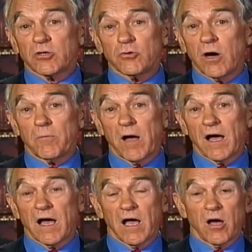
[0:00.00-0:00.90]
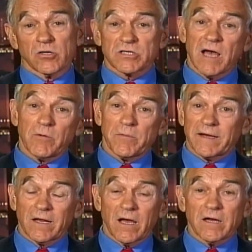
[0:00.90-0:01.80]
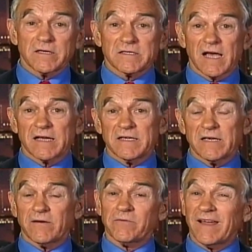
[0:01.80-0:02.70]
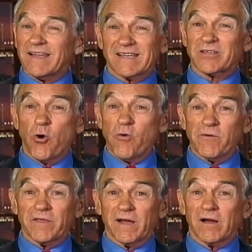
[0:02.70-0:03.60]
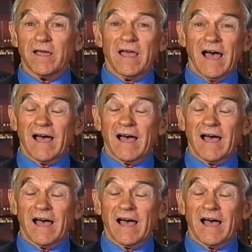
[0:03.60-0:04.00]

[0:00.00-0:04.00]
to Osama bin Laden's idea of getting us over there,